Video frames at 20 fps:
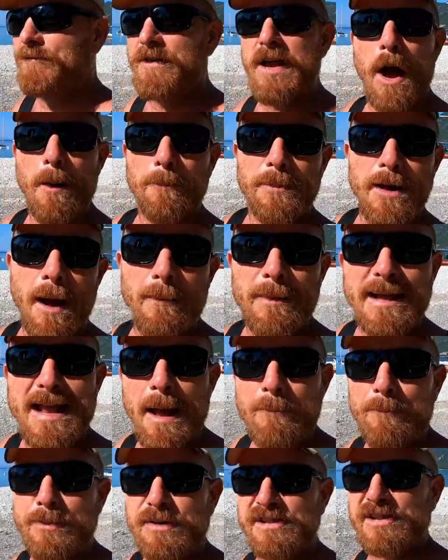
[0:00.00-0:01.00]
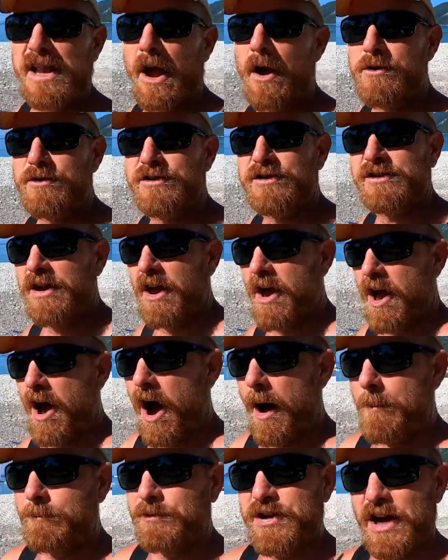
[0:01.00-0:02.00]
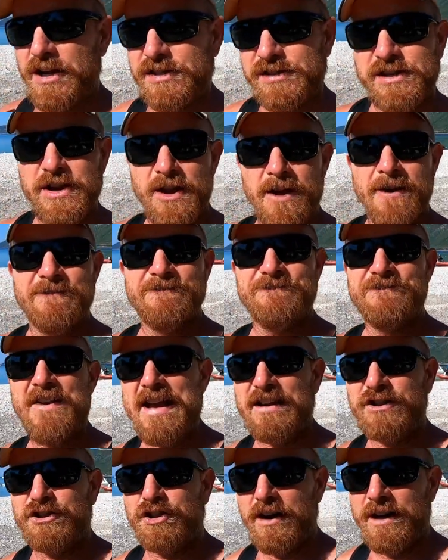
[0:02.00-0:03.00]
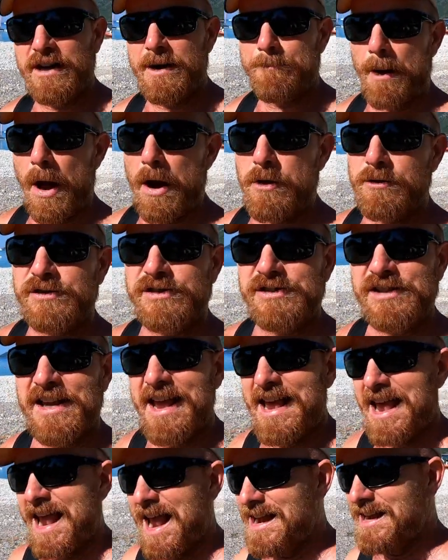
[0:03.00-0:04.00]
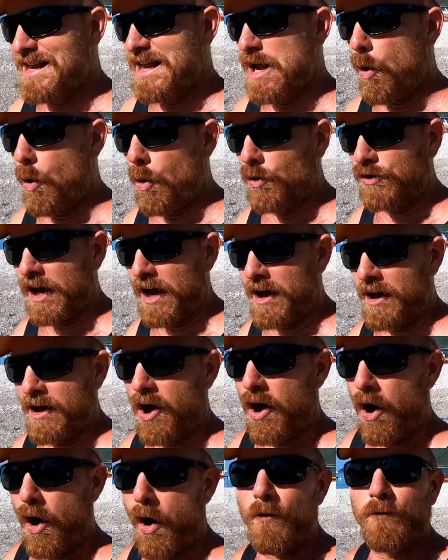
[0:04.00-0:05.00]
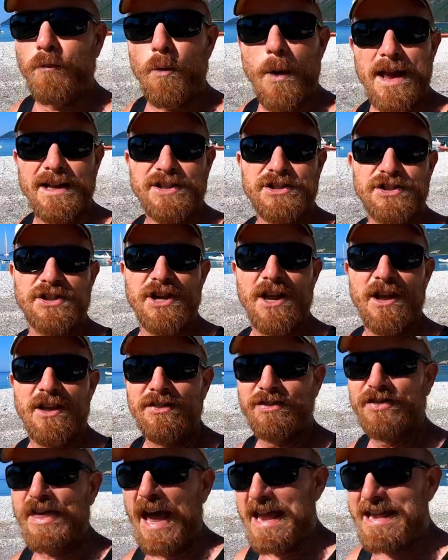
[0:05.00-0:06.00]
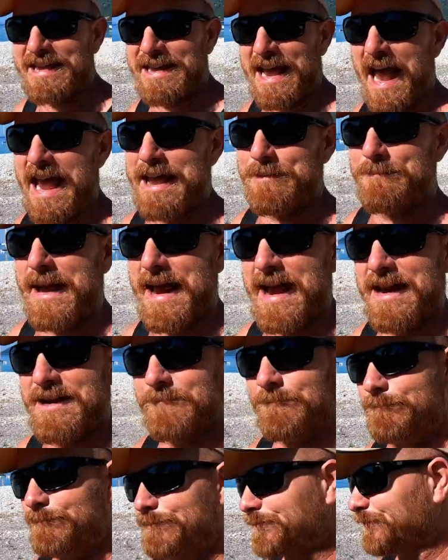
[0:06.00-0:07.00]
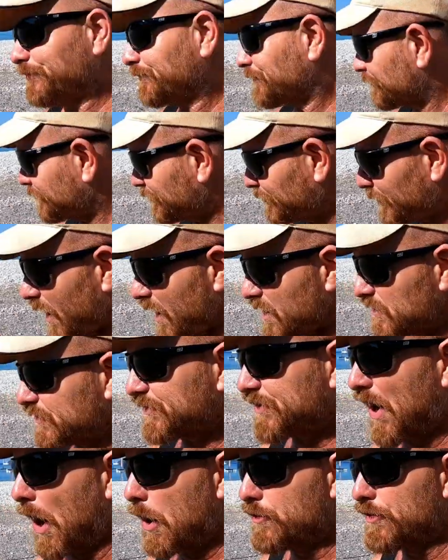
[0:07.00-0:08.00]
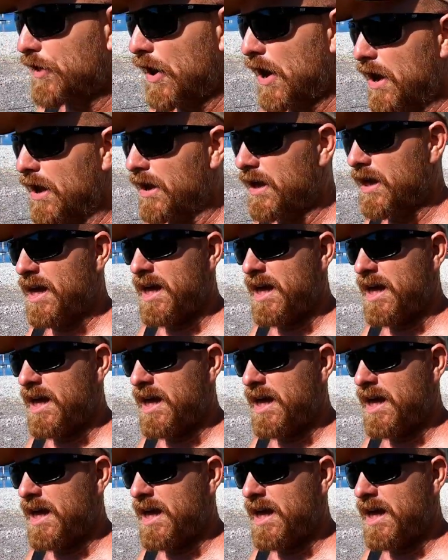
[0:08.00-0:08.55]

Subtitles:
the upcoming episodes. I'm just featuring the boats in the order of which they came in, so that